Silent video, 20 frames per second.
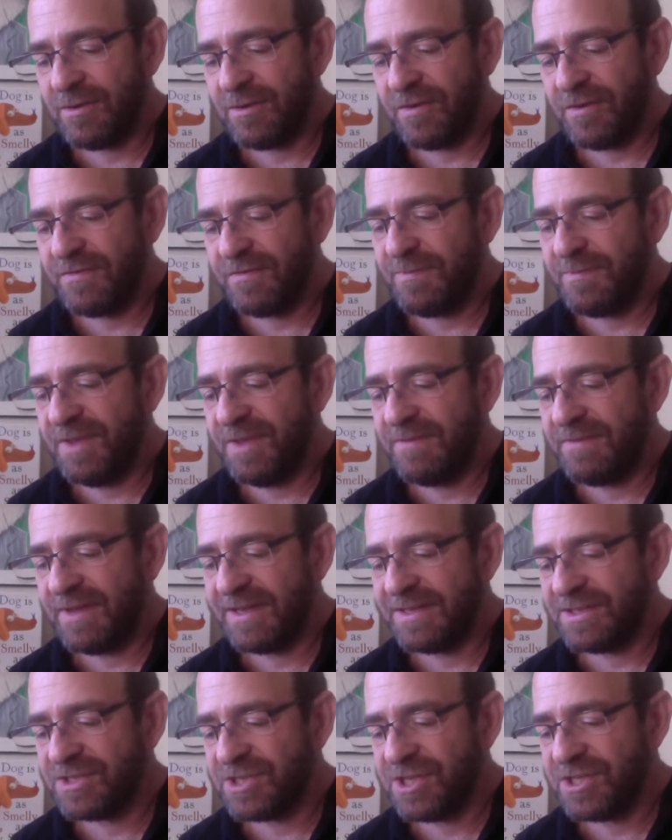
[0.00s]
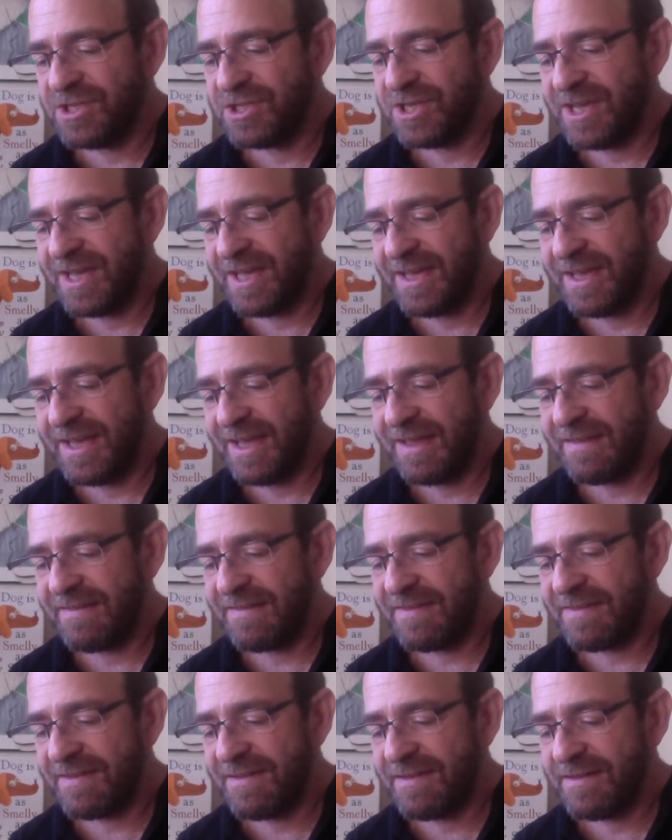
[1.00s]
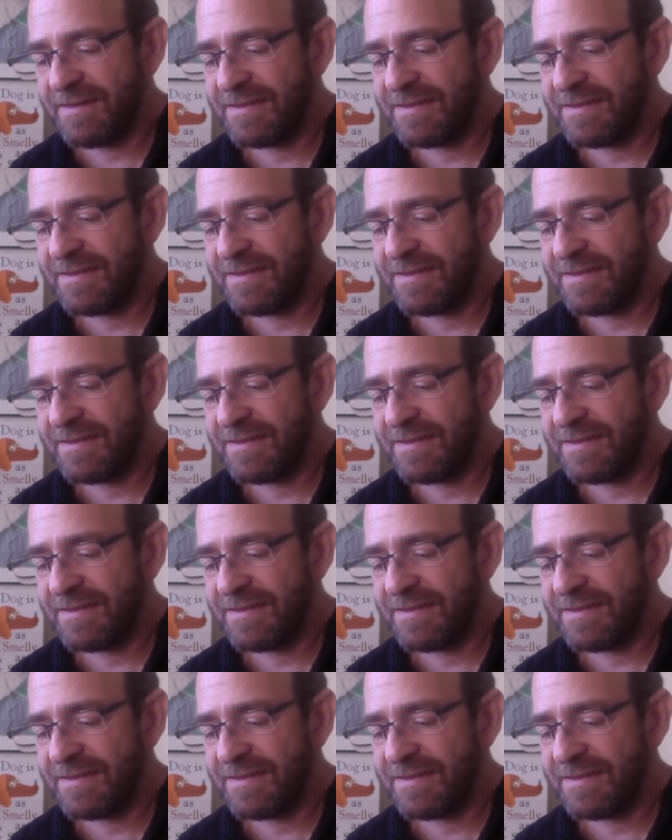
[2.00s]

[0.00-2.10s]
of Piven GGIS.